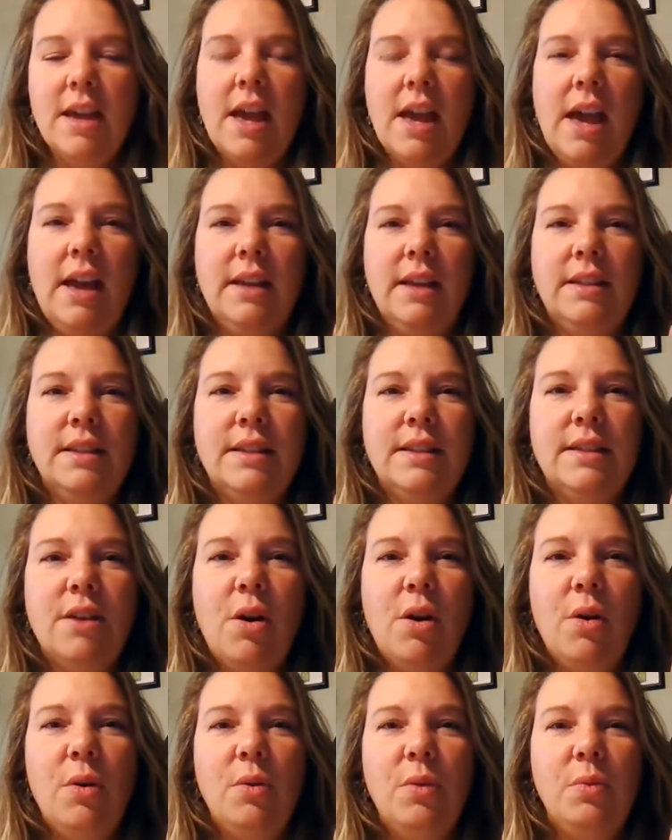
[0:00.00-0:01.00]
And
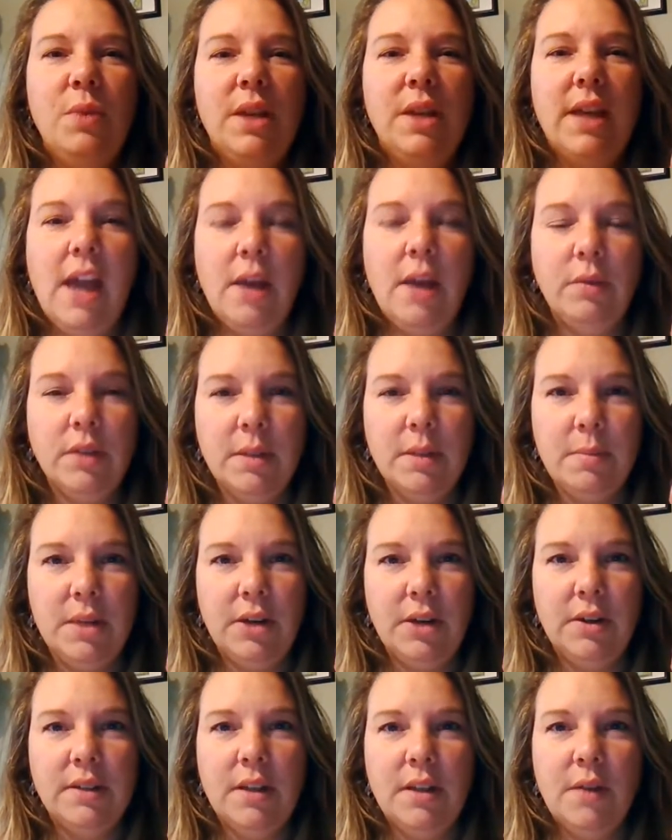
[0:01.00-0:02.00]
so we can't really beat
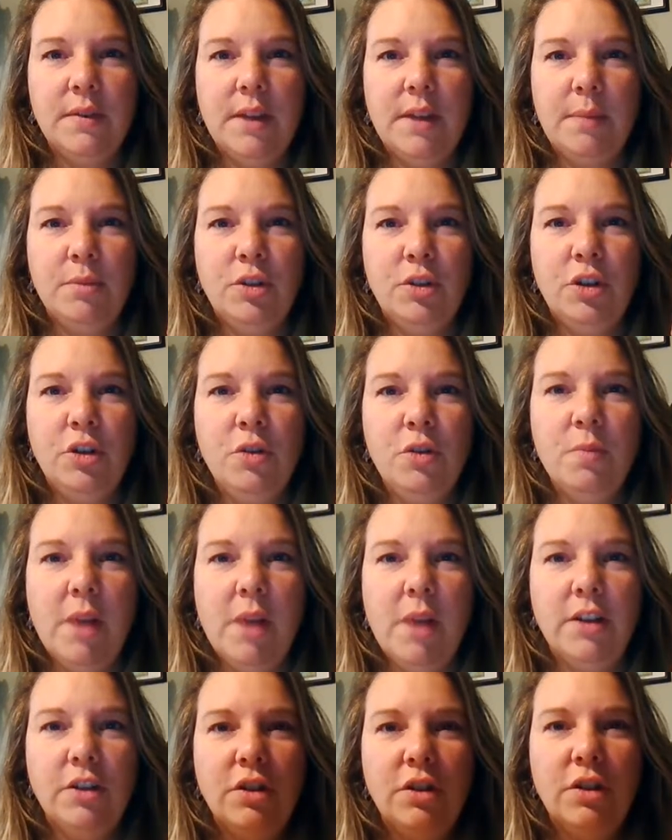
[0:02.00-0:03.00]
ourselves up too
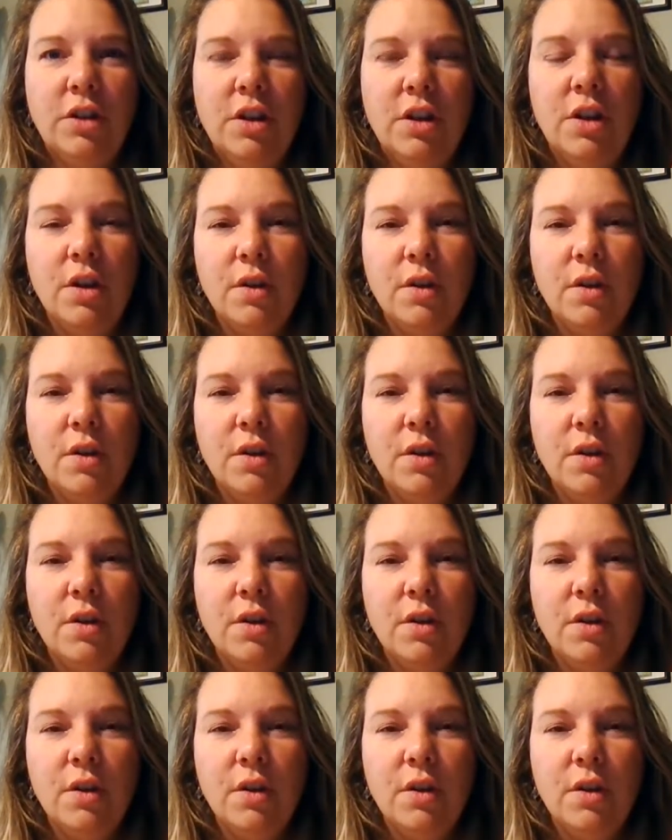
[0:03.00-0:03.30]
much